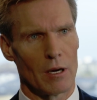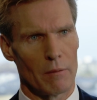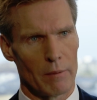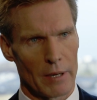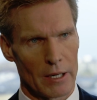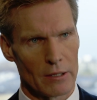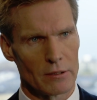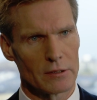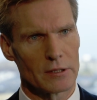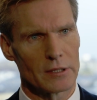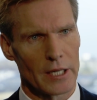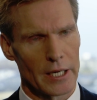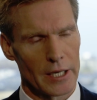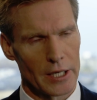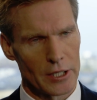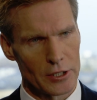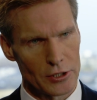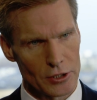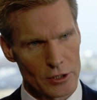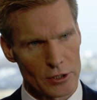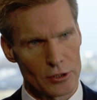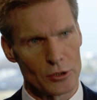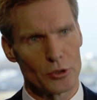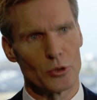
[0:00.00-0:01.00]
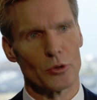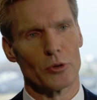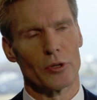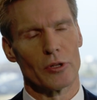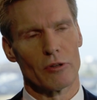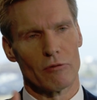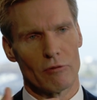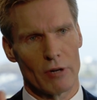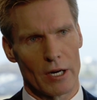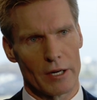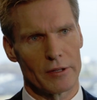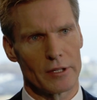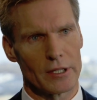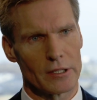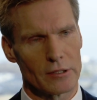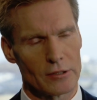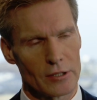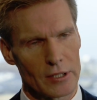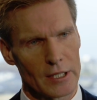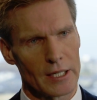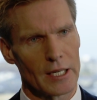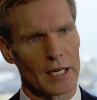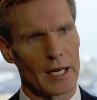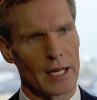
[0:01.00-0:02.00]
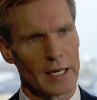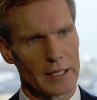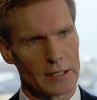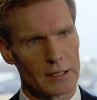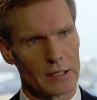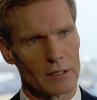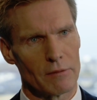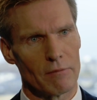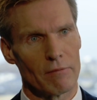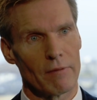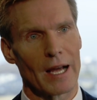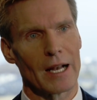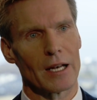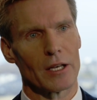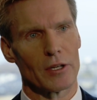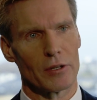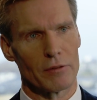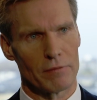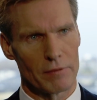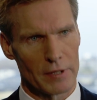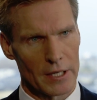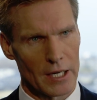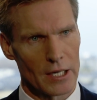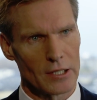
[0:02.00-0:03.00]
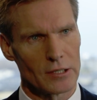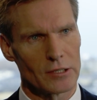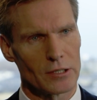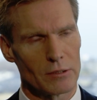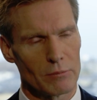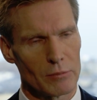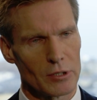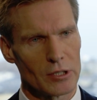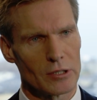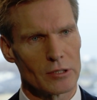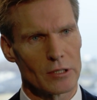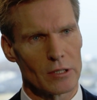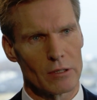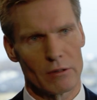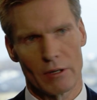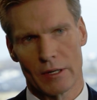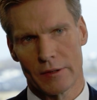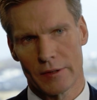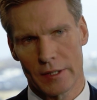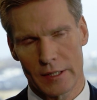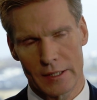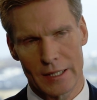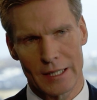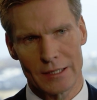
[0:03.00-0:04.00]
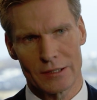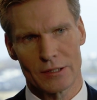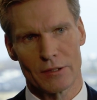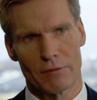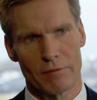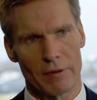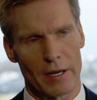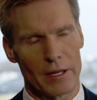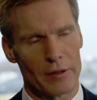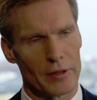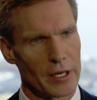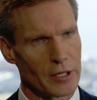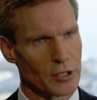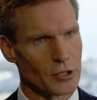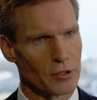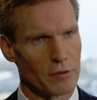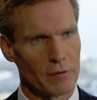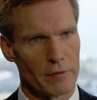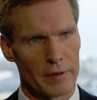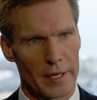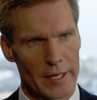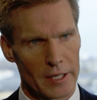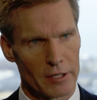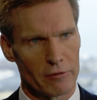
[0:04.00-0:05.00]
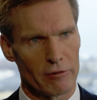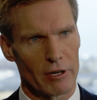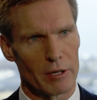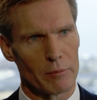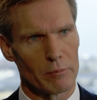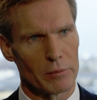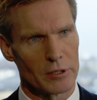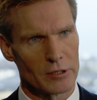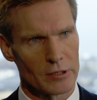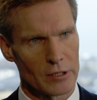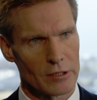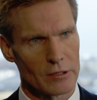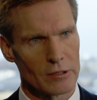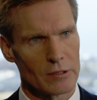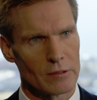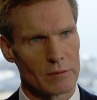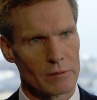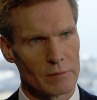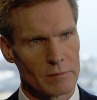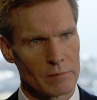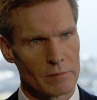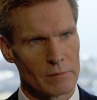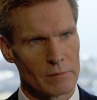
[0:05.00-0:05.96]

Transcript: about Sage and doing the right things and connecting value for customers. So I think that's the foundation of any great business.